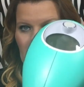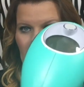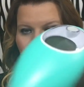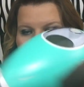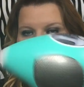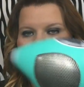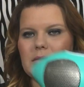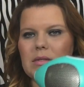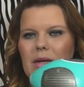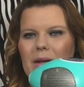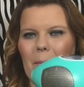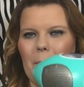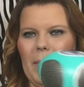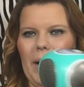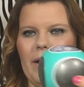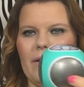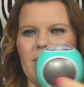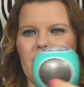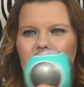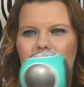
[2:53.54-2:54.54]
Kind of looks like a
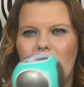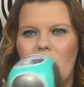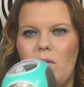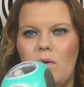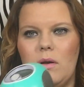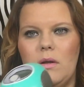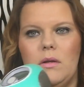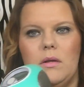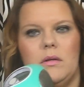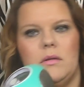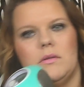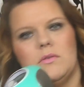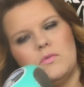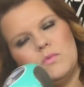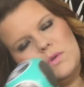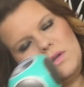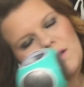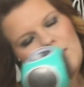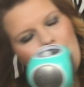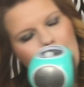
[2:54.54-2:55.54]
microphone.
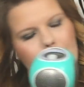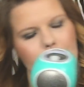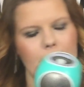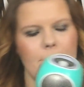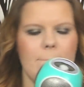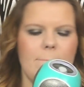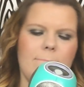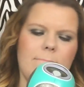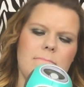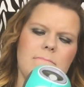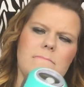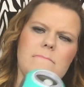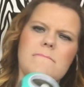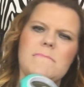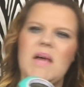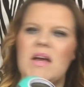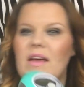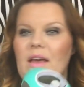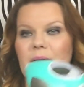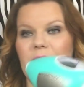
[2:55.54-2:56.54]
Hmm,
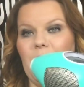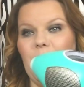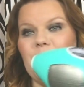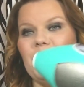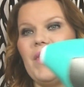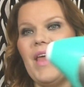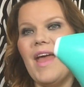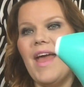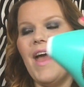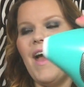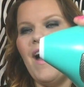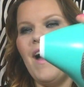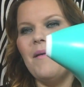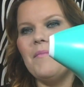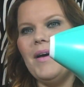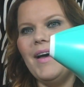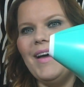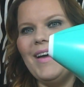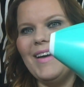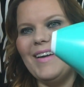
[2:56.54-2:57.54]
okay, no. Uh,